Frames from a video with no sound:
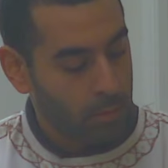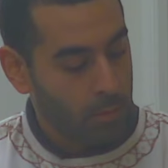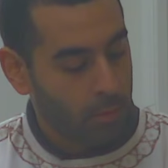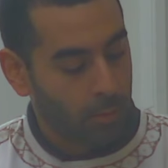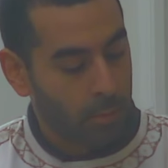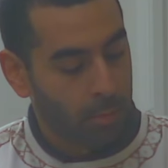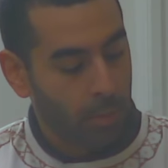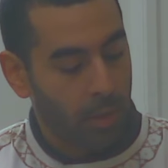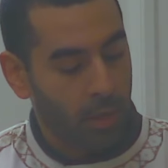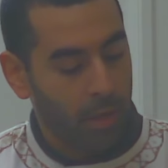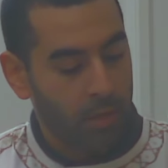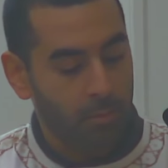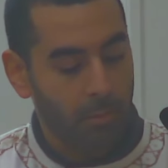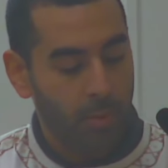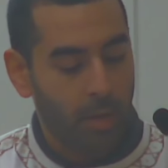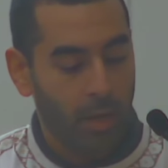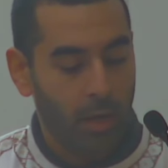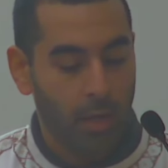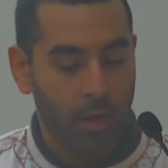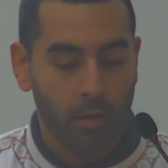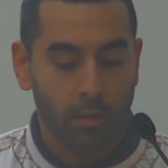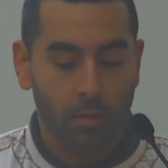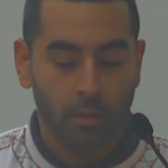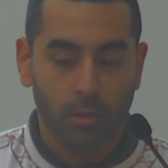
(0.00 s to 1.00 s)
blind
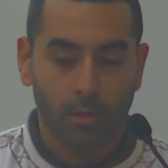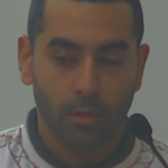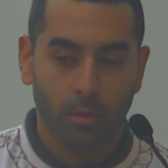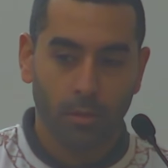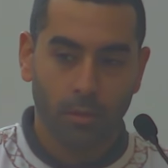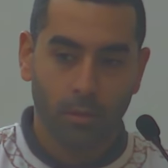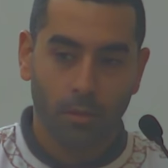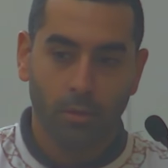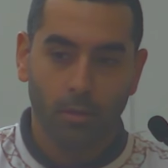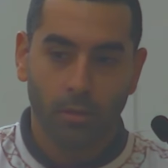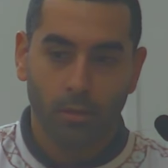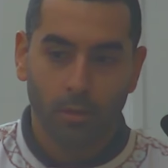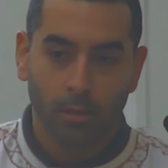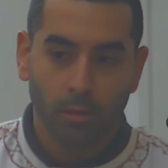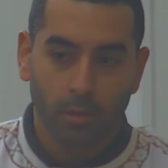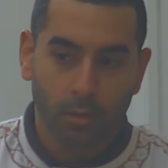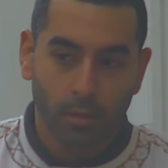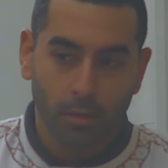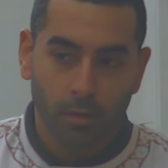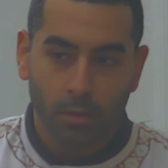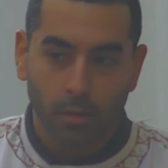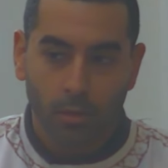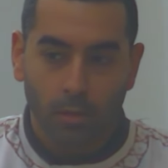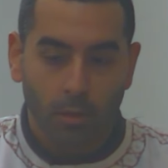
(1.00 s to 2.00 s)
man
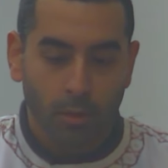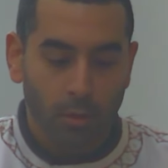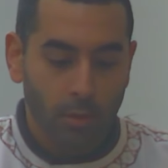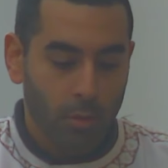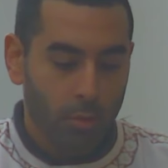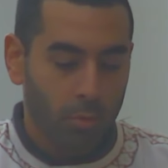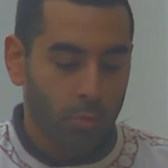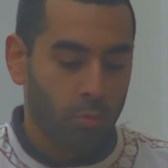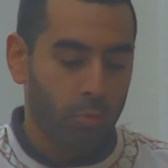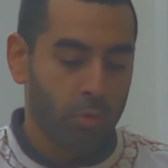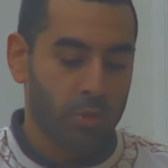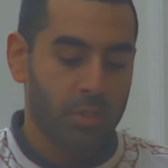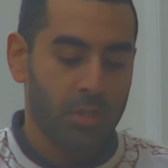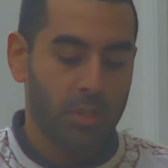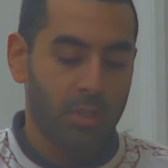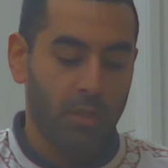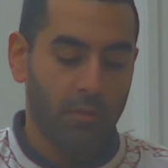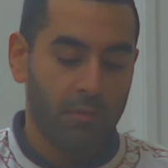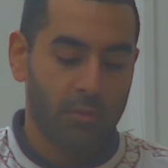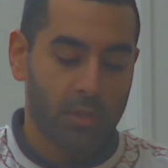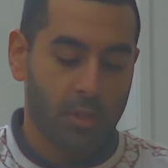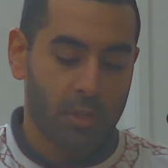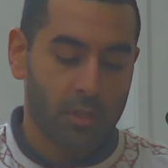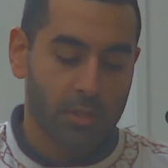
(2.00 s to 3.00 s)

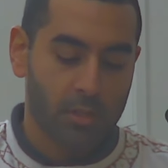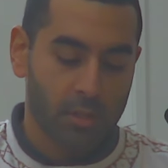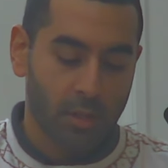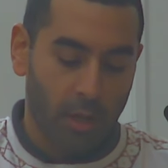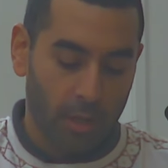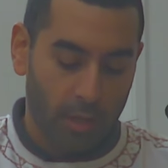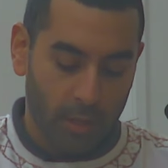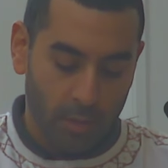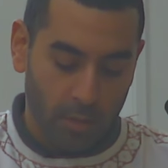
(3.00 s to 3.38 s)
receives his sight.